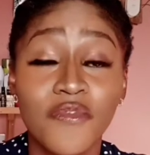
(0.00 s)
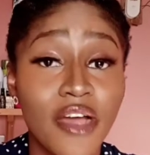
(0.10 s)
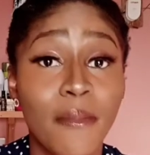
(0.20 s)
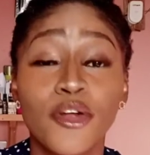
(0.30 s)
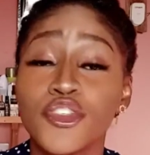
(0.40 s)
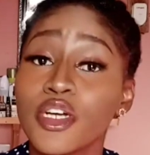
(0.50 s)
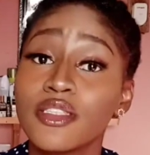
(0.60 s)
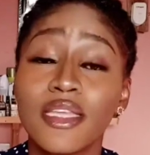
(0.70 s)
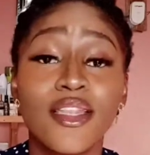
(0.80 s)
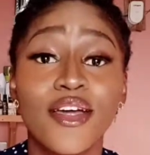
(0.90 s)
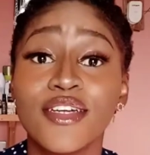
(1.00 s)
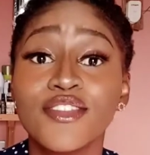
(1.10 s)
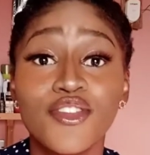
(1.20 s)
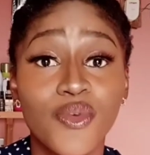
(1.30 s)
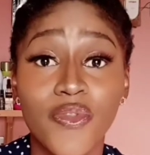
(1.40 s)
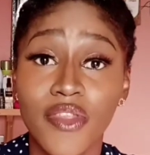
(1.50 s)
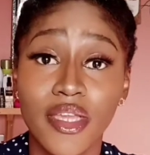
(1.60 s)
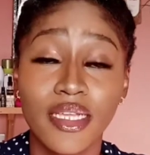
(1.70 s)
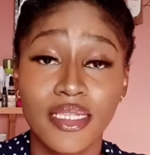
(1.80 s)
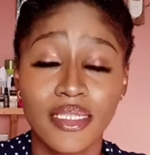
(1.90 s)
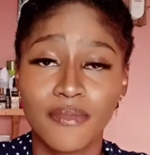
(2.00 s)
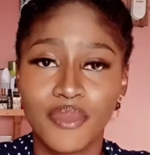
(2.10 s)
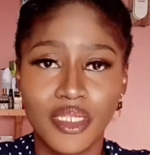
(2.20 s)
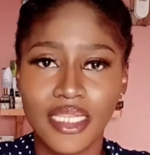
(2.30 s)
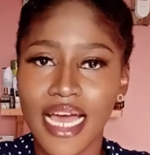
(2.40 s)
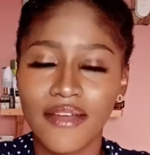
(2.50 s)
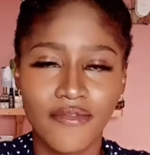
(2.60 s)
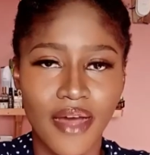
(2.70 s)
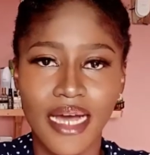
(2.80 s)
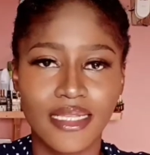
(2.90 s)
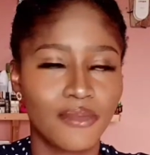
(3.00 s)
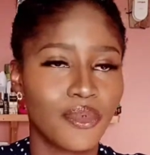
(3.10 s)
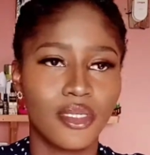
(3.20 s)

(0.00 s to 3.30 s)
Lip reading: fine, but just learn new things, be diverse,